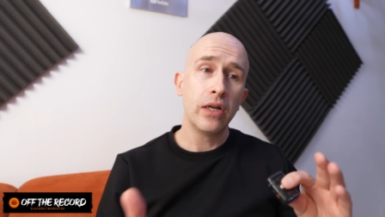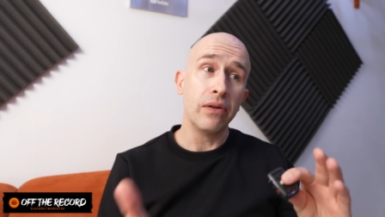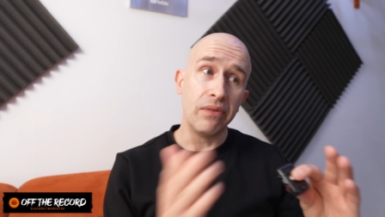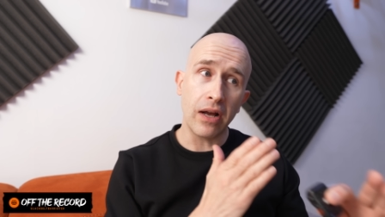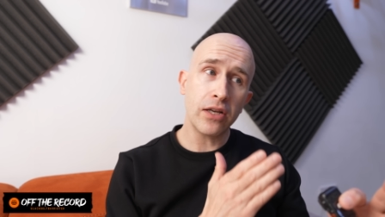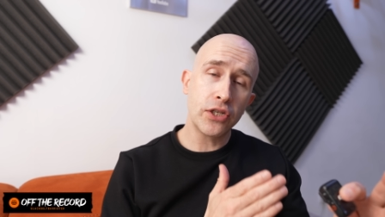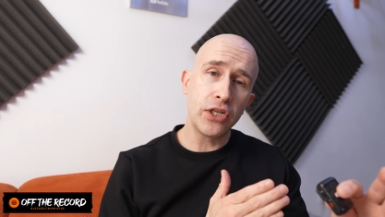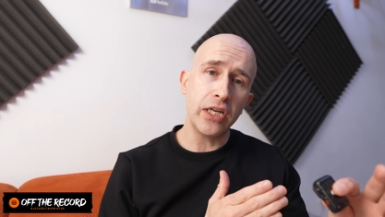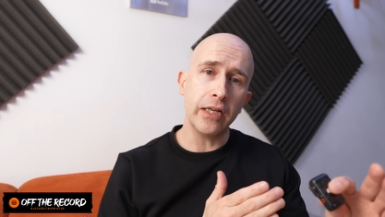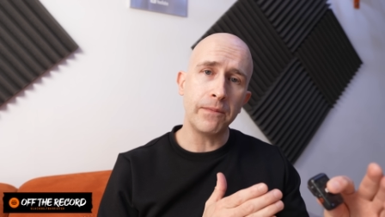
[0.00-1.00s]

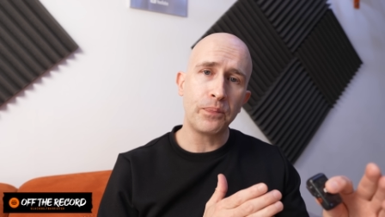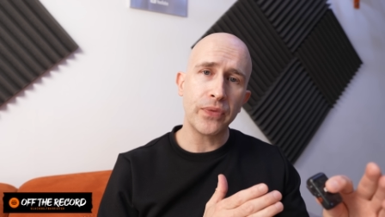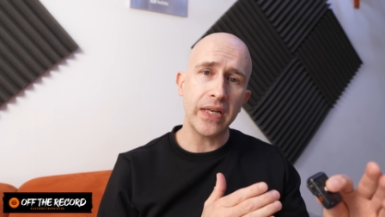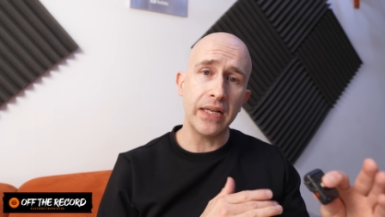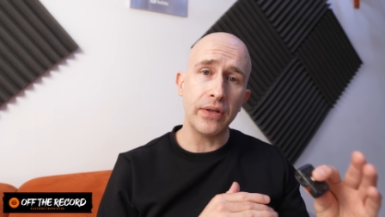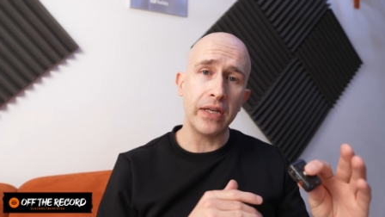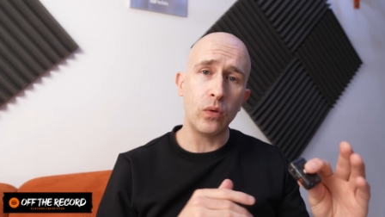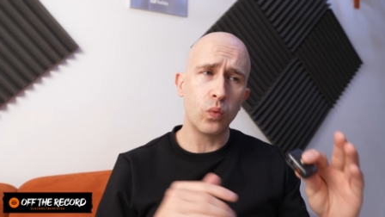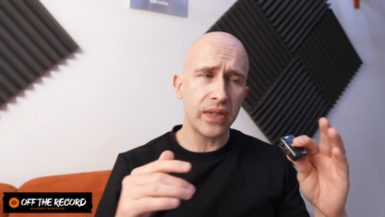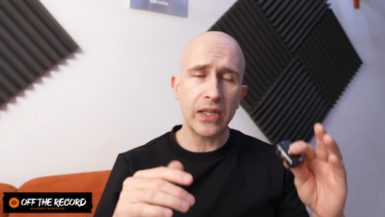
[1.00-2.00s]
last year in
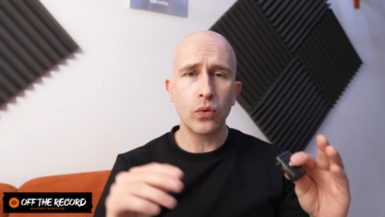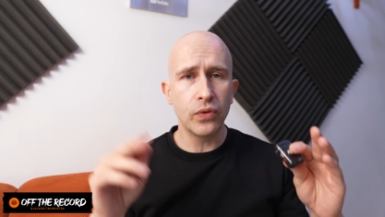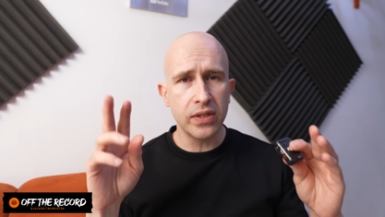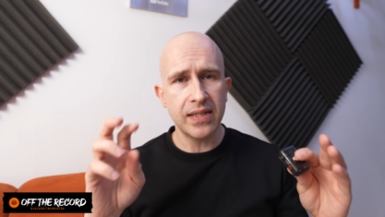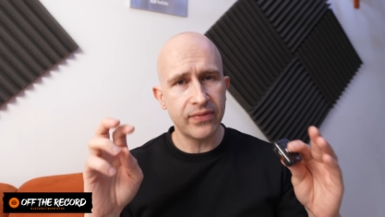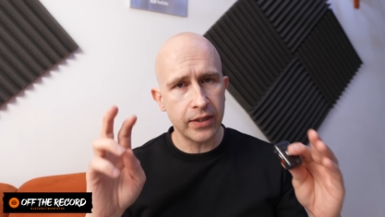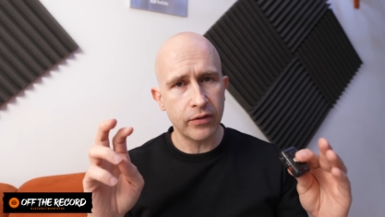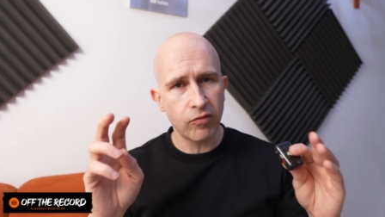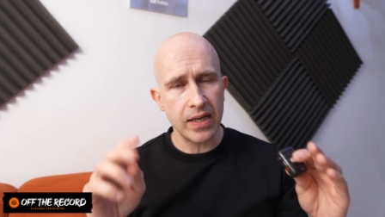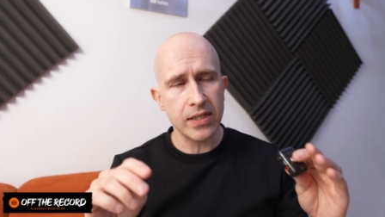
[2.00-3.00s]
what they called the civil
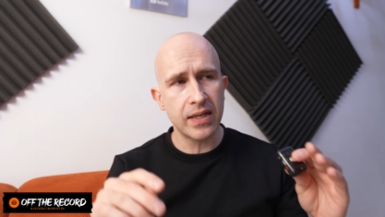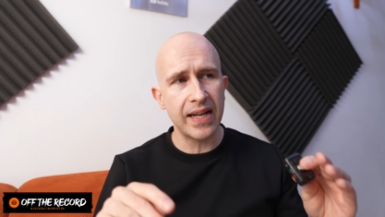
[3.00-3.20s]
unrest.